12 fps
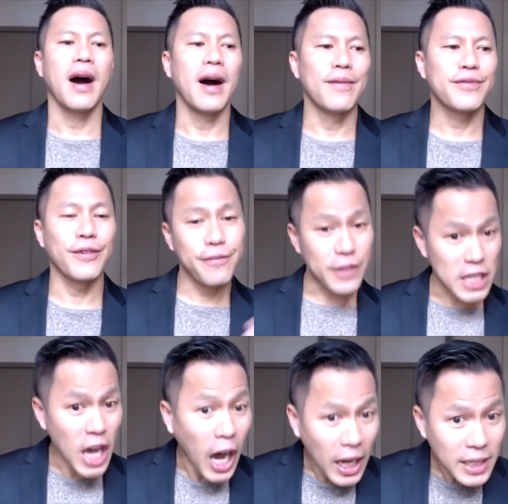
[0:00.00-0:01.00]
for
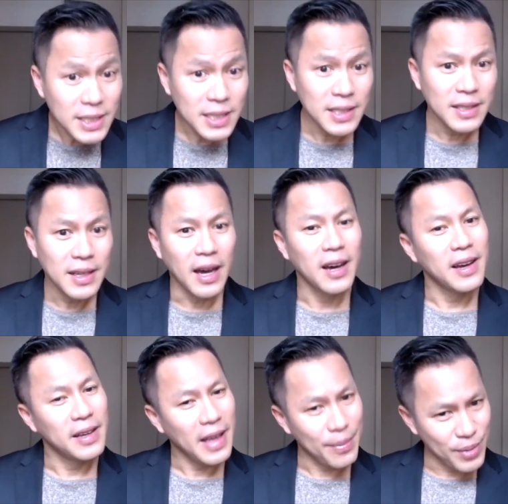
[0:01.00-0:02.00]
fiat
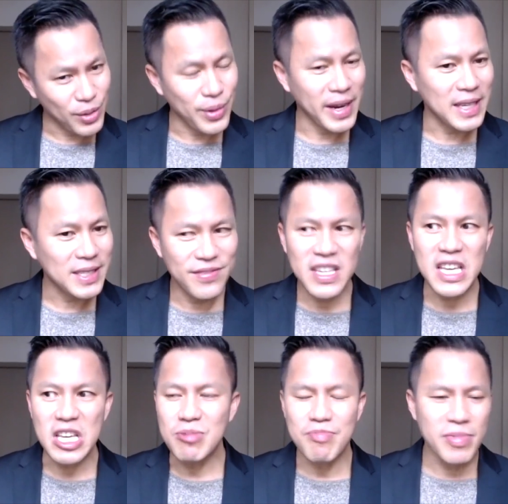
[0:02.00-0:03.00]
and Bitcoin
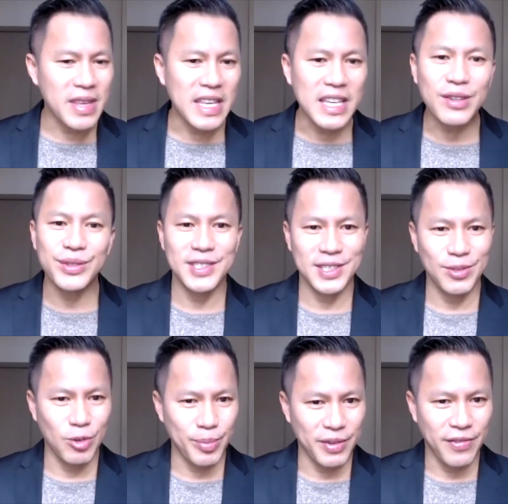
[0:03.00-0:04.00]
SV, the ecosystem
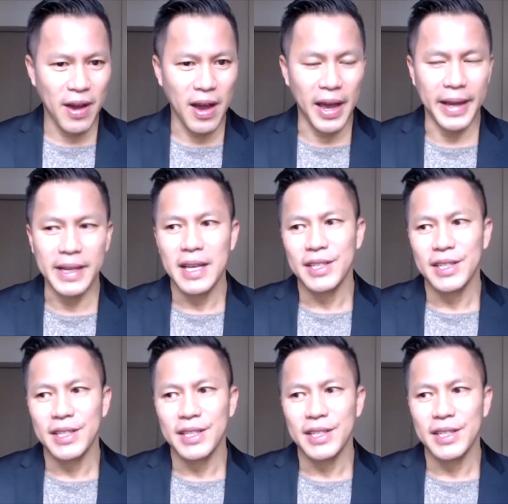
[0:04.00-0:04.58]
will be fine.